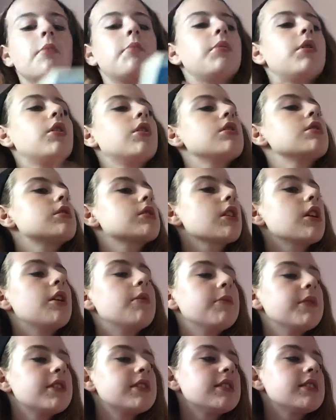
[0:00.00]

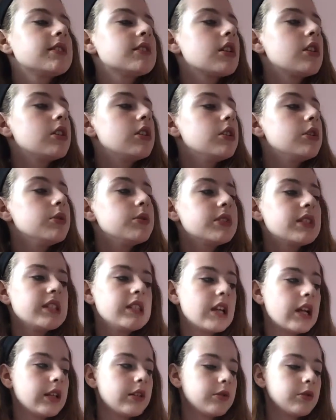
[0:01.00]
and this is Lucy
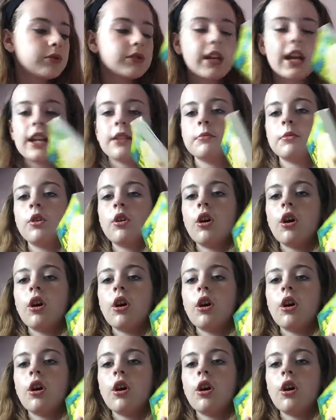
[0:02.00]
Daniels' Animal